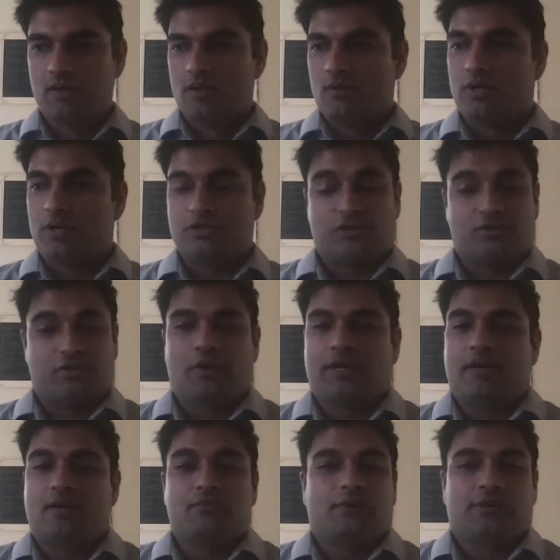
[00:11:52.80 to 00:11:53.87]
we're just going
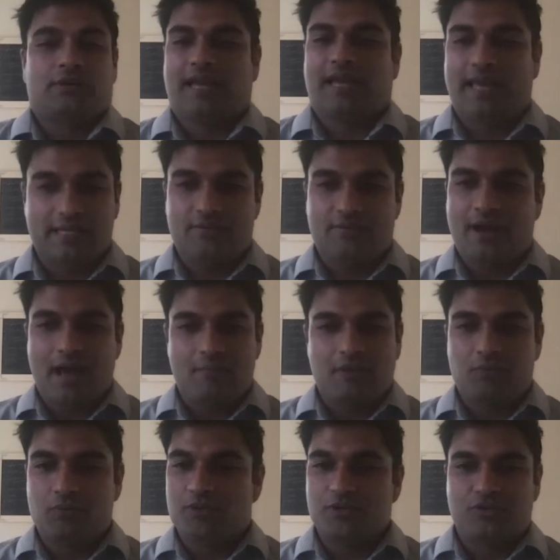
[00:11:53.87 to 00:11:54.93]
in for a land grab
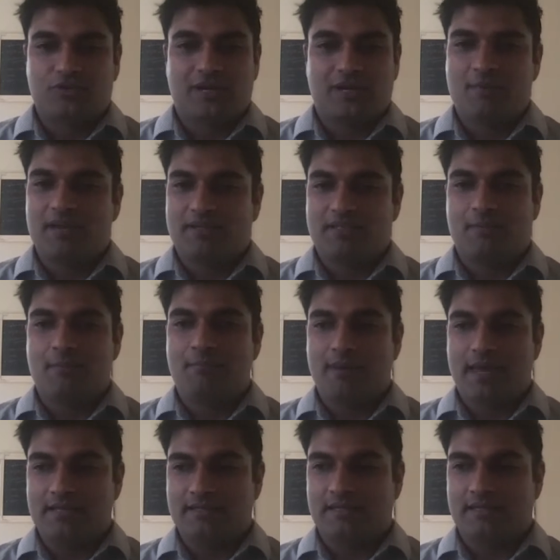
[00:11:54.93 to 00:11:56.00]
and we're just trying to make some
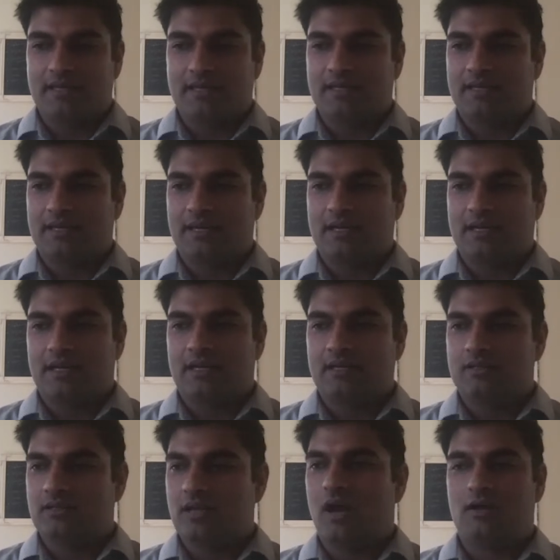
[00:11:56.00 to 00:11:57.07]
basic uh,
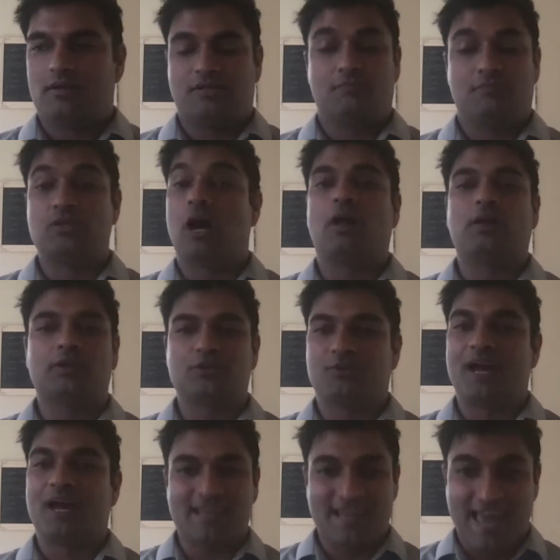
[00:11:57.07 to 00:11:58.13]
do- some dollars
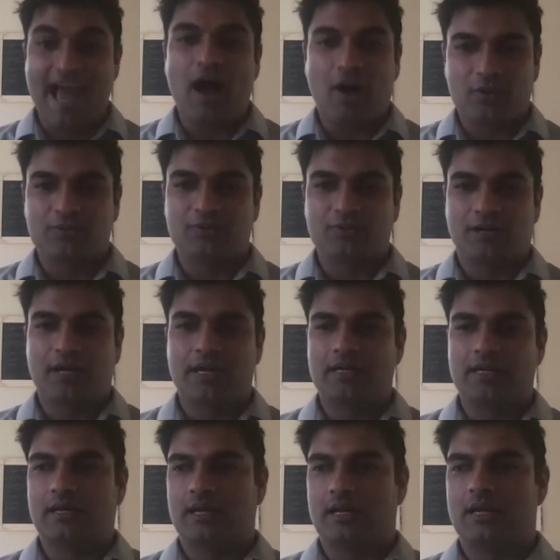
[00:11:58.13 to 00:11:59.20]
right now
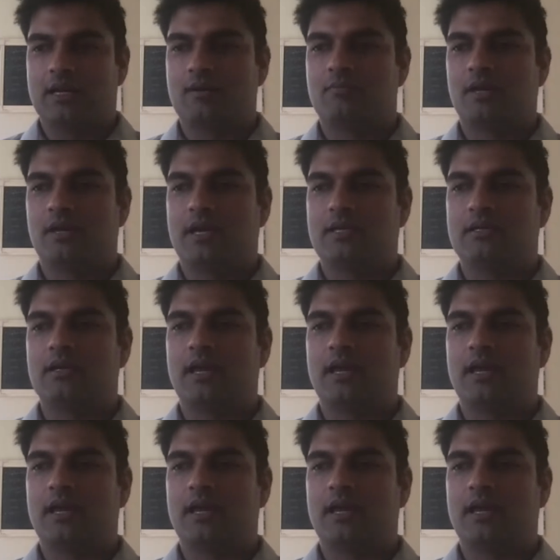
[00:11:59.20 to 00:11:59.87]
right um, and